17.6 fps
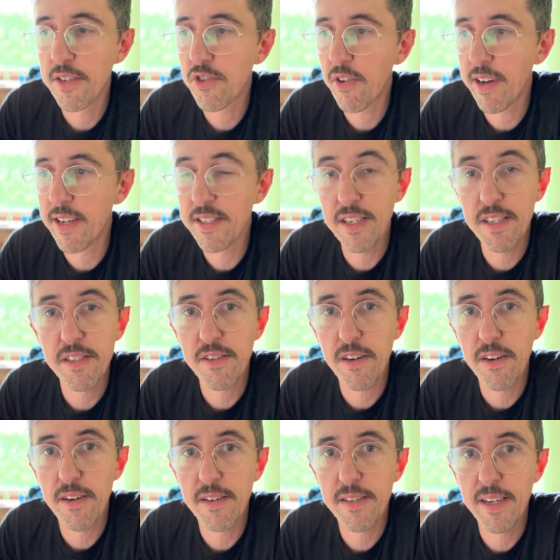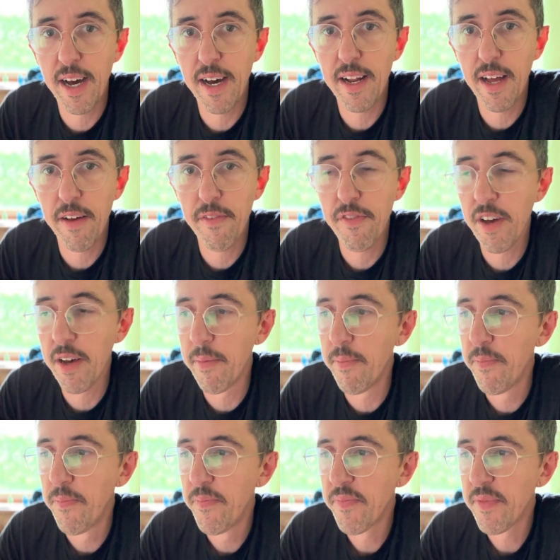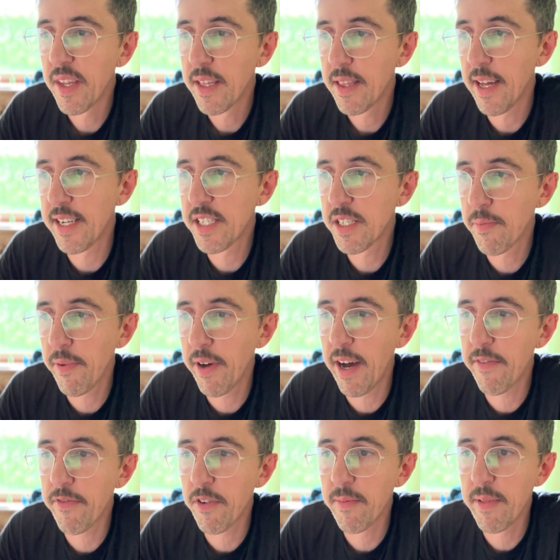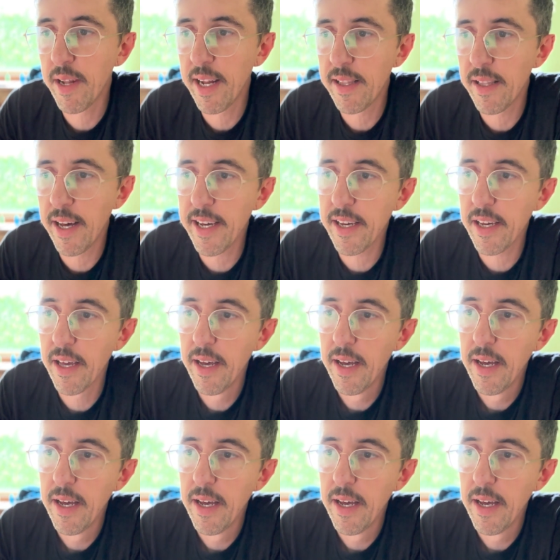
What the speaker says: transistor.fm. That's the platform that I like.